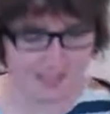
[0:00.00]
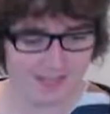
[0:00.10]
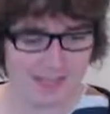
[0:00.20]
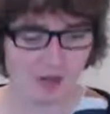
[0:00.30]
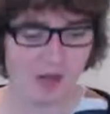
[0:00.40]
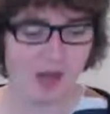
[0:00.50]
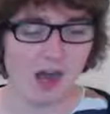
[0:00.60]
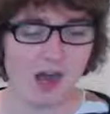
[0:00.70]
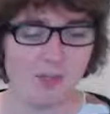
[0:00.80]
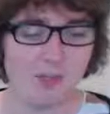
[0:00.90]
Now,
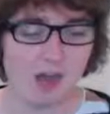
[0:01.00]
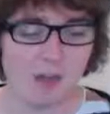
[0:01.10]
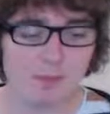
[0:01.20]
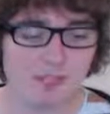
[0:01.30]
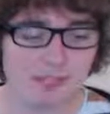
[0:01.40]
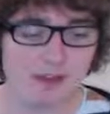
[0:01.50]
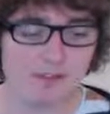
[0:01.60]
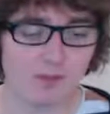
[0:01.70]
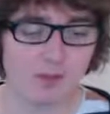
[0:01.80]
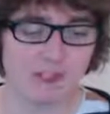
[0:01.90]
I'm purposely
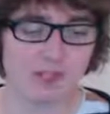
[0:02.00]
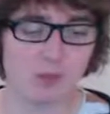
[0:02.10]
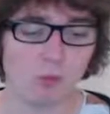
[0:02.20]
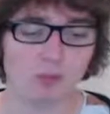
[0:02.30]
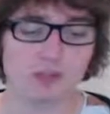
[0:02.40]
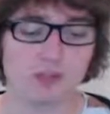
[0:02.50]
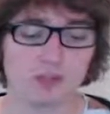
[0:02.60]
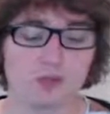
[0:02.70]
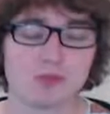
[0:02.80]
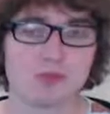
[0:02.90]
avoiding what are
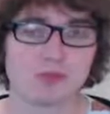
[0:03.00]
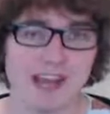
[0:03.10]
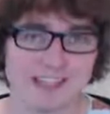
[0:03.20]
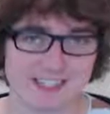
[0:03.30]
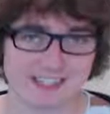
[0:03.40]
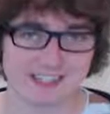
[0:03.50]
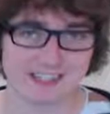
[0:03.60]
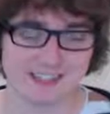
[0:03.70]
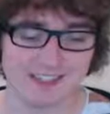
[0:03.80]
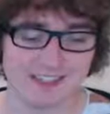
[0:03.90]
called
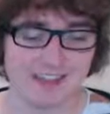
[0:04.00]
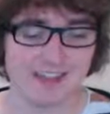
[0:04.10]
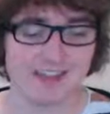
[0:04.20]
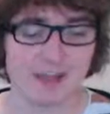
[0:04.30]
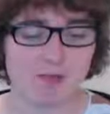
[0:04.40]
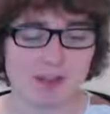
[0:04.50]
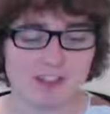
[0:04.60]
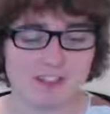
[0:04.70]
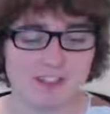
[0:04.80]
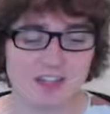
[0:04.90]
rests. Now,
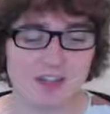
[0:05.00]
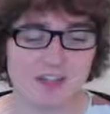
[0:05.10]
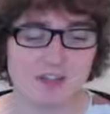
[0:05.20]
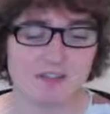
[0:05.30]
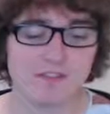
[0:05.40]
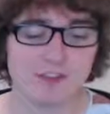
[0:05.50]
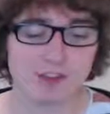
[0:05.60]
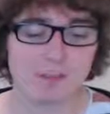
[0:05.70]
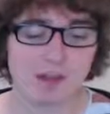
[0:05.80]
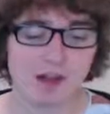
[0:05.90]
rests are used to fill
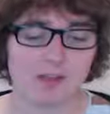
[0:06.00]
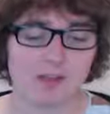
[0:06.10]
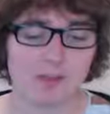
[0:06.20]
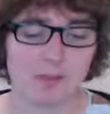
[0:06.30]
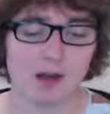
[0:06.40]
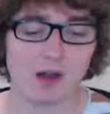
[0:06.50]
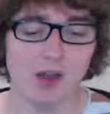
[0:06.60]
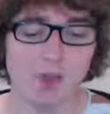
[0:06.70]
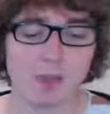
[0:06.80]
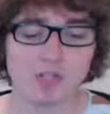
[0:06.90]
up parts of the bar
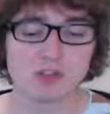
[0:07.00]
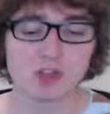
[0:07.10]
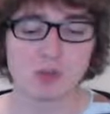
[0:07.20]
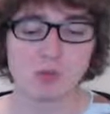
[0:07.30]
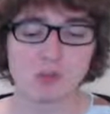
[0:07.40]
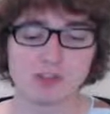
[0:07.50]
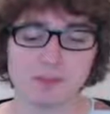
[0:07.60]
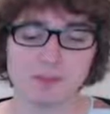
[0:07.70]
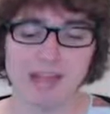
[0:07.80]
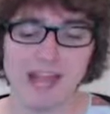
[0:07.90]
where you don't want to
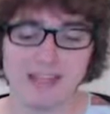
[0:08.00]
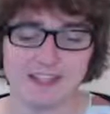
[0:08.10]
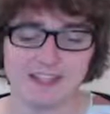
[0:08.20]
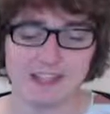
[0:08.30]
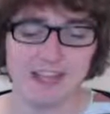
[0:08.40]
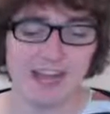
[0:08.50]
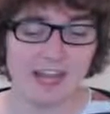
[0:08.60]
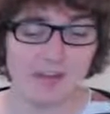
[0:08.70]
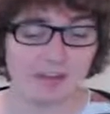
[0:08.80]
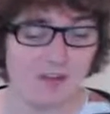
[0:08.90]
play anything,
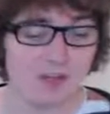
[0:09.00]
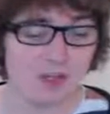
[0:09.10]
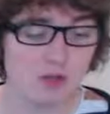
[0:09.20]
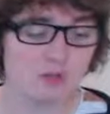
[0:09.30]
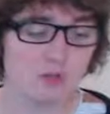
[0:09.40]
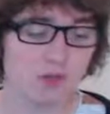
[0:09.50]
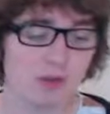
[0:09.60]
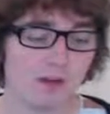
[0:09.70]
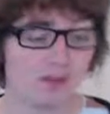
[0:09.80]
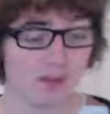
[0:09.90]
and are very useful,
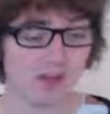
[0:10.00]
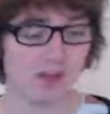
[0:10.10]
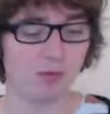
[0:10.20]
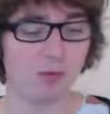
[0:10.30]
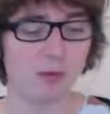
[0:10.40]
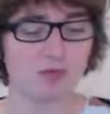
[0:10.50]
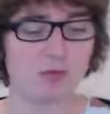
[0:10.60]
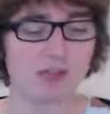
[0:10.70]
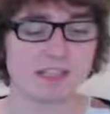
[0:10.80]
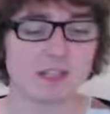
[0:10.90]
for example, when
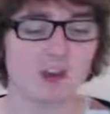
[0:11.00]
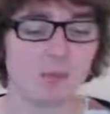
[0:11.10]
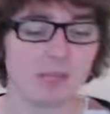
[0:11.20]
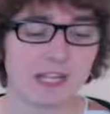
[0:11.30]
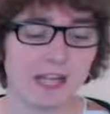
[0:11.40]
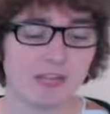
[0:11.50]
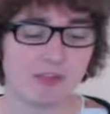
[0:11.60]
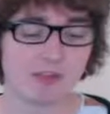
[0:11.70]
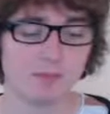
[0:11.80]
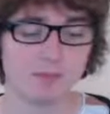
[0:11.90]
writing complicated
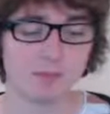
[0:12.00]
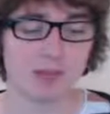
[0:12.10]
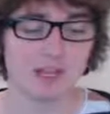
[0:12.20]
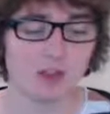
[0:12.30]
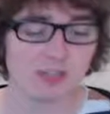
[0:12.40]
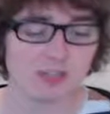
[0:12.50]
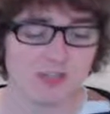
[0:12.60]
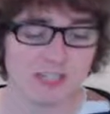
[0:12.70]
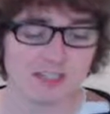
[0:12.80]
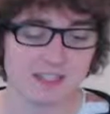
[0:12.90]
rhythms where lots of
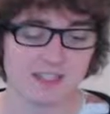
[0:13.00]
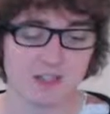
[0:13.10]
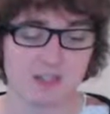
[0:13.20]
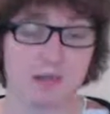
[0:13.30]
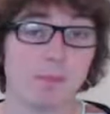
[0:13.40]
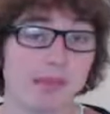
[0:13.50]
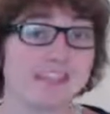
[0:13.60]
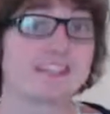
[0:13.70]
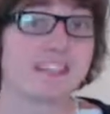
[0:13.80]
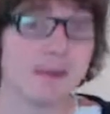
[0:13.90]
16th notes are being
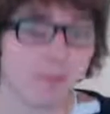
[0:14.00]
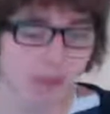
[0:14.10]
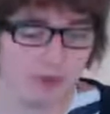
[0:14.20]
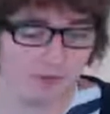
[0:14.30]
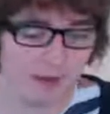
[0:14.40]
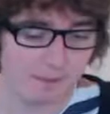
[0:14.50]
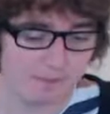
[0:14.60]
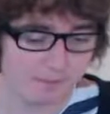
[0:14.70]
skipped over.